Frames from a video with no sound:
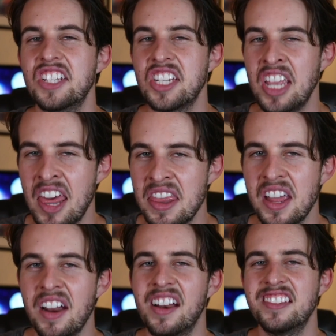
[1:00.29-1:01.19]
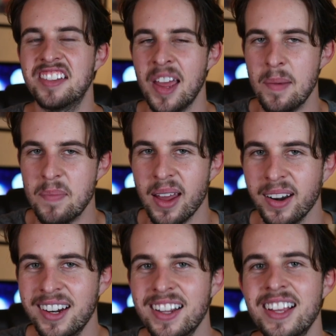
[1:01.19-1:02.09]
It's getting there, it's getting
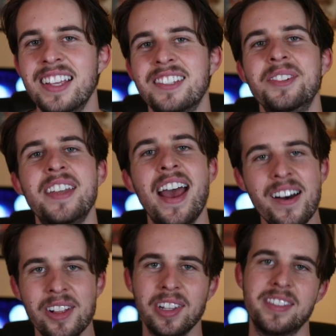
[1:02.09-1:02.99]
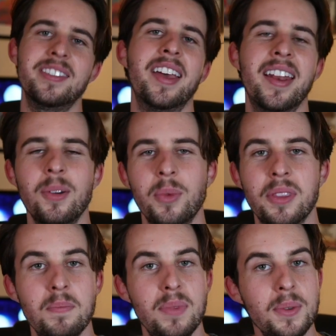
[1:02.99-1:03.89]
better. So now let's look at it
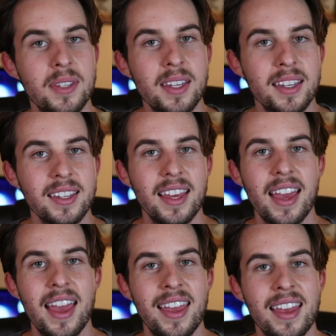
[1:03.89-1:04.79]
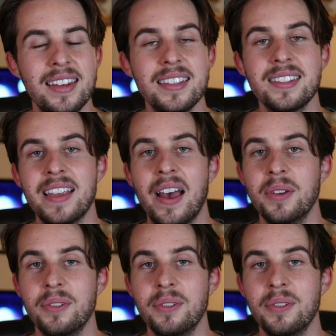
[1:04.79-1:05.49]
with music and sound